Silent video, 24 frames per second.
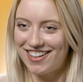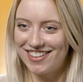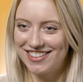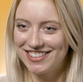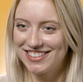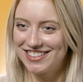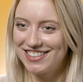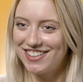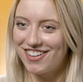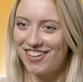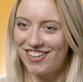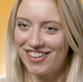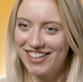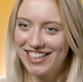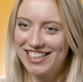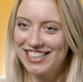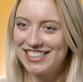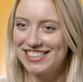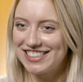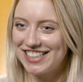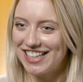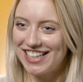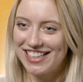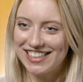Honestly, all I
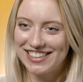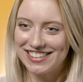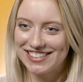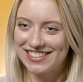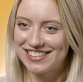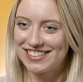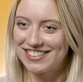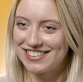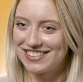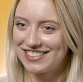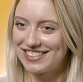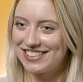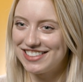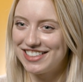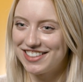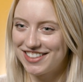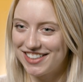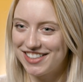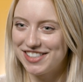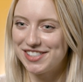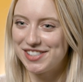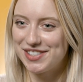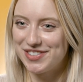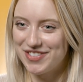can say is
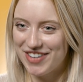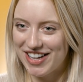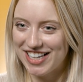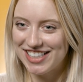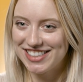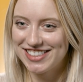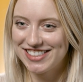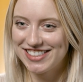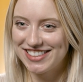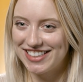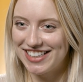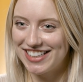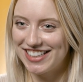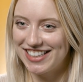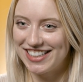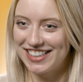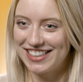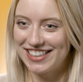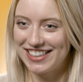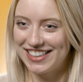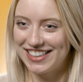CLA is the best. Like,